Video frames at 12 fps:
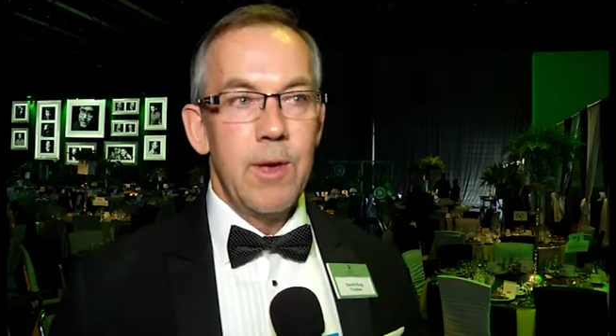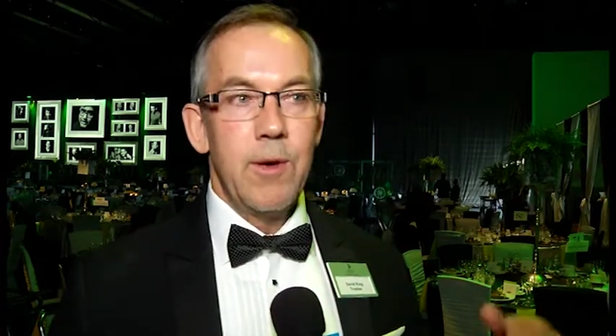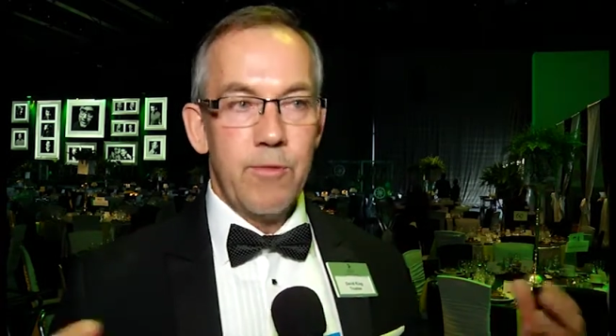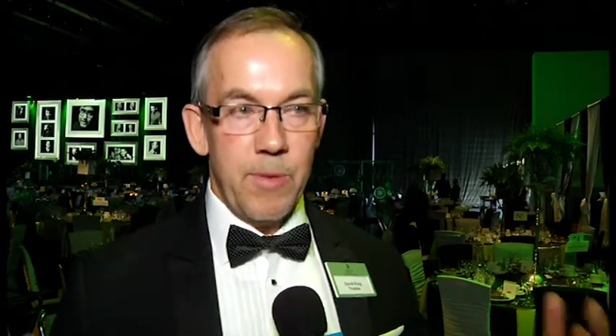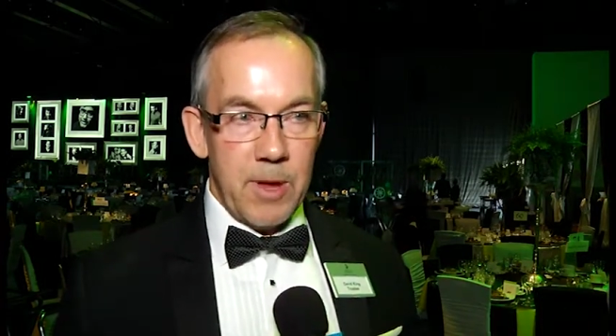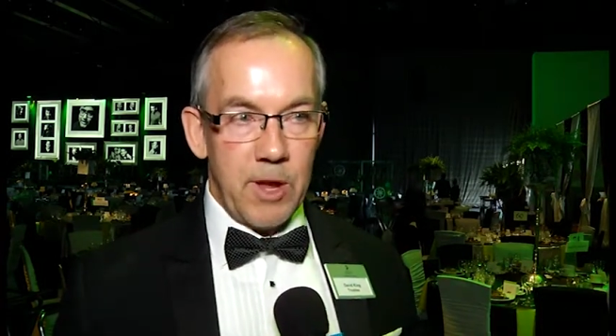
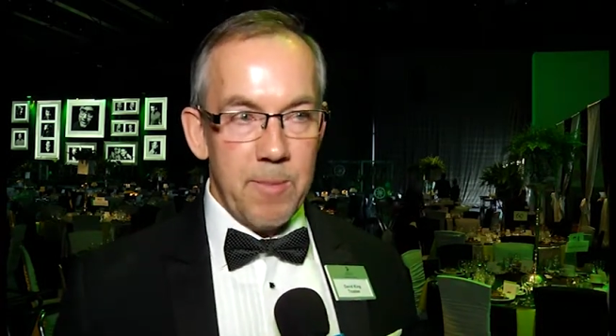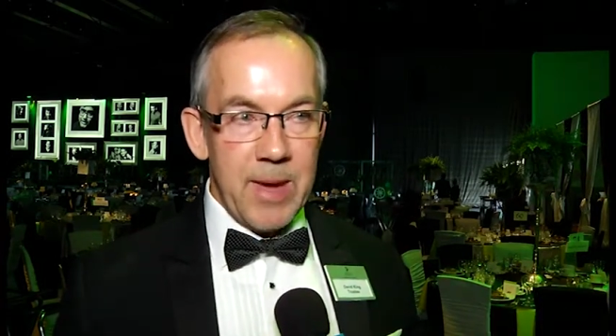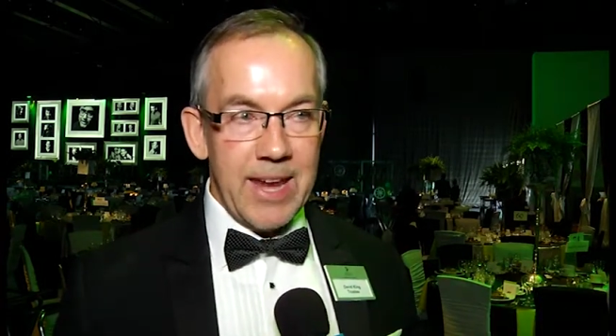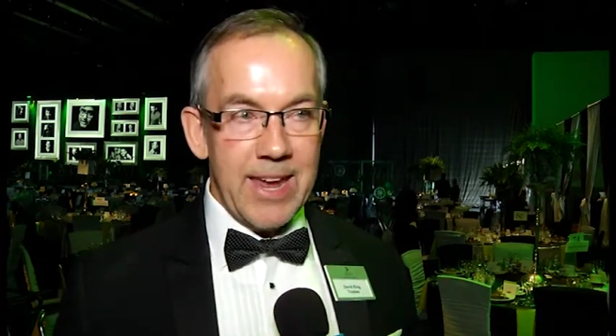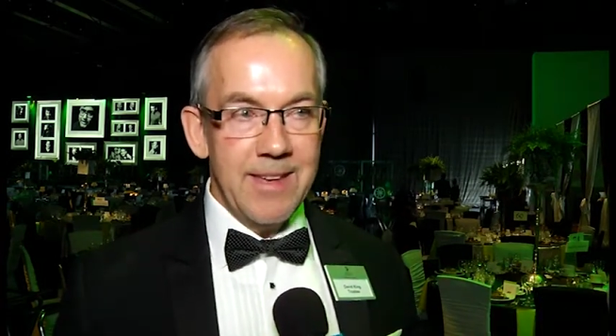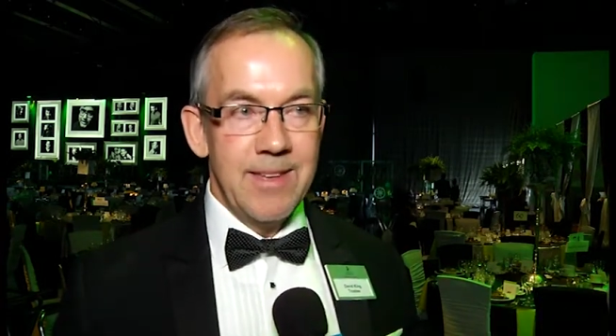from the
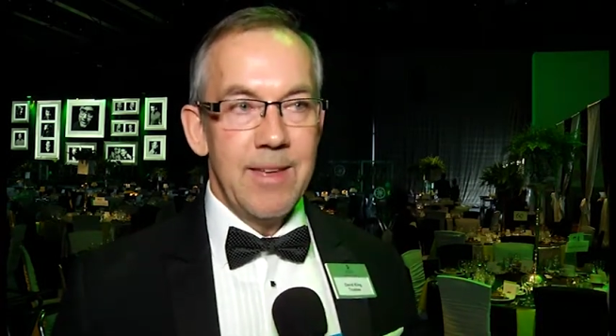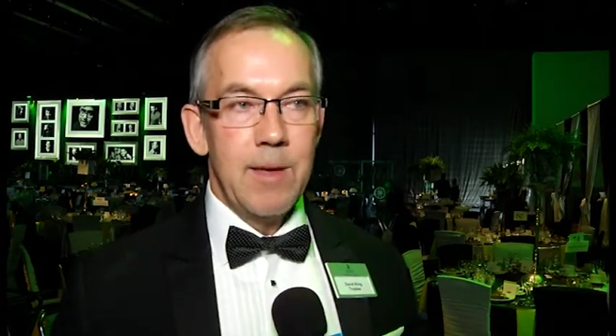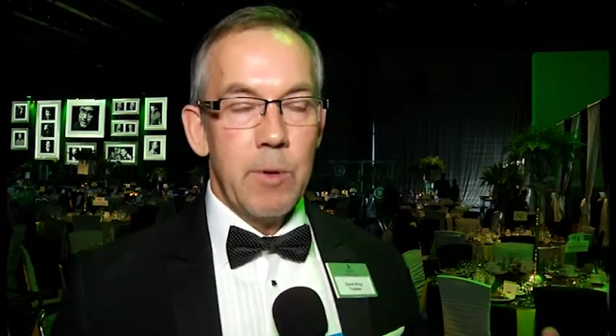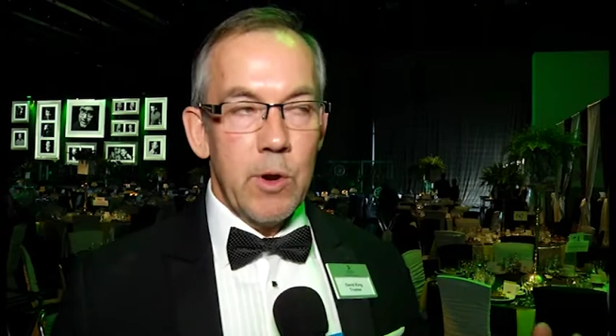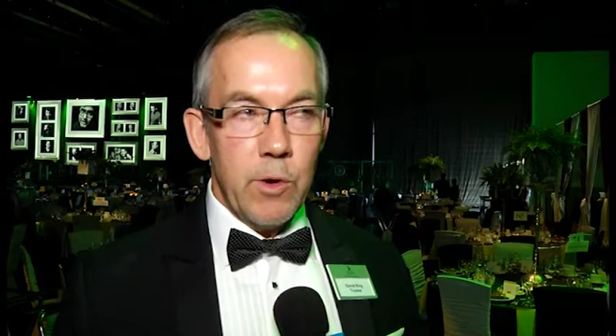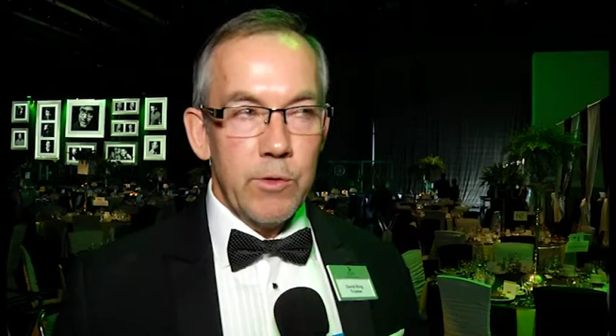committee,
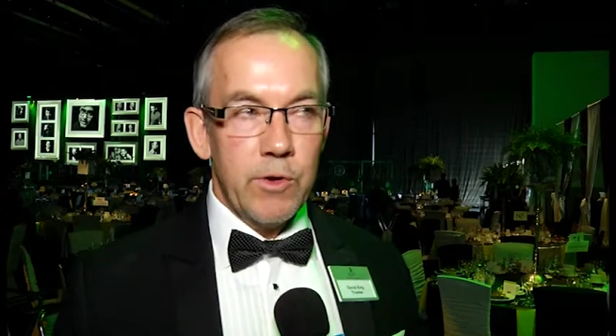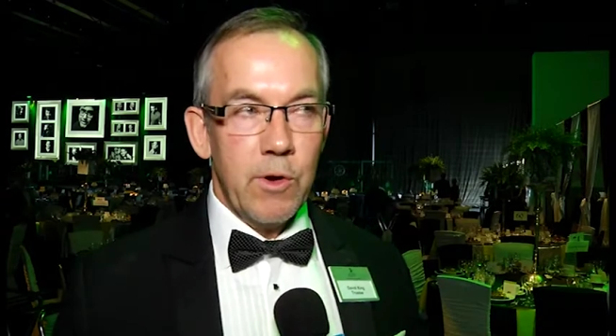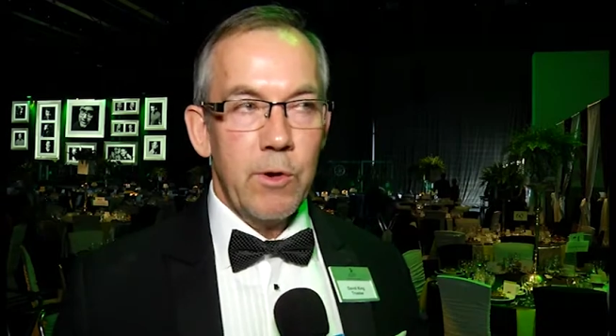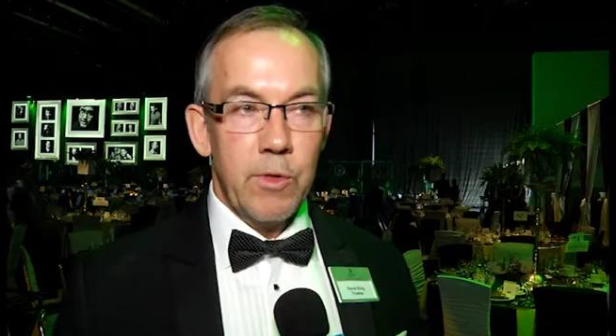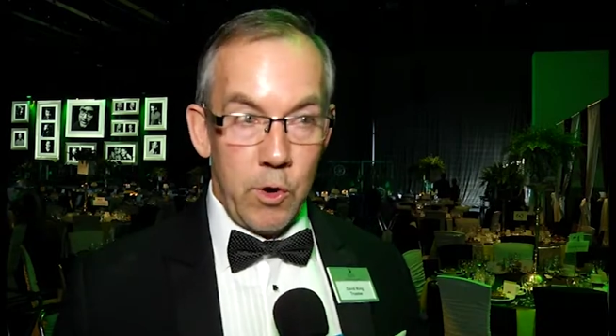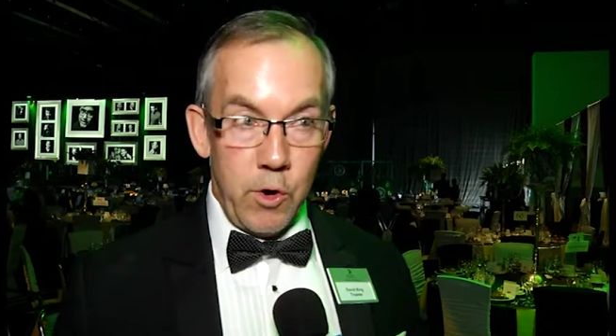but
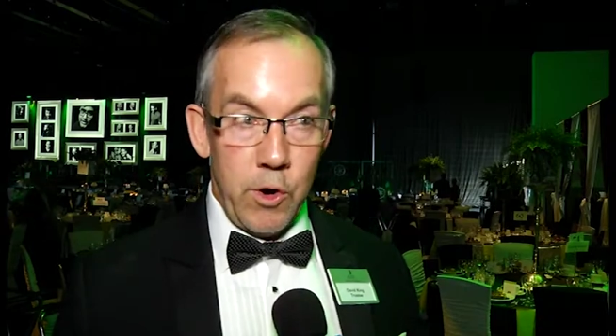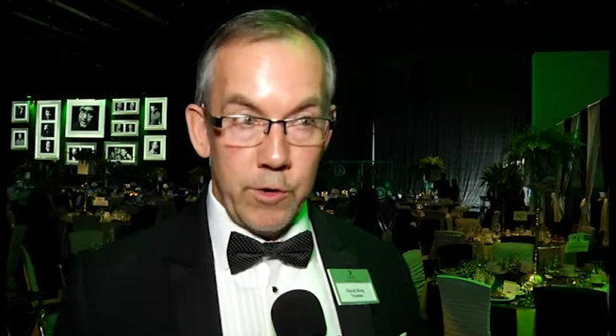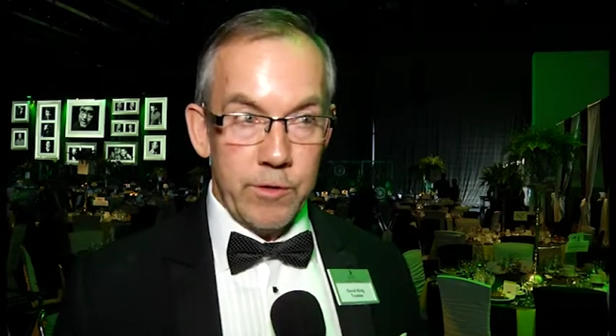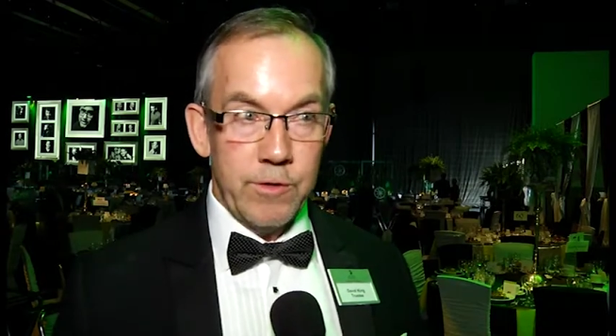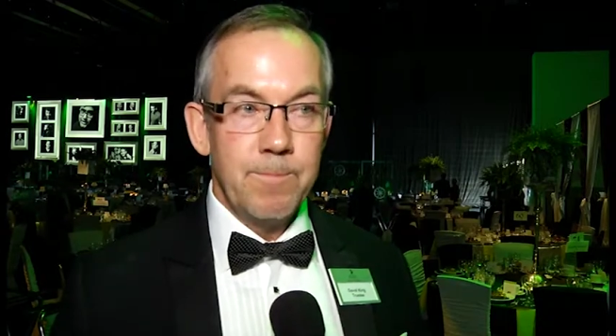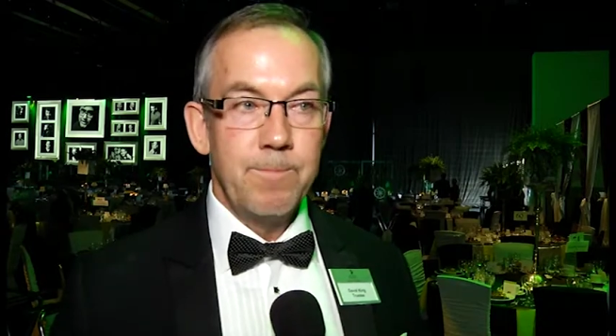also the
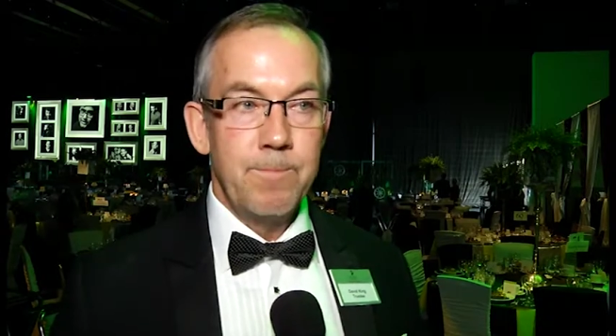cause.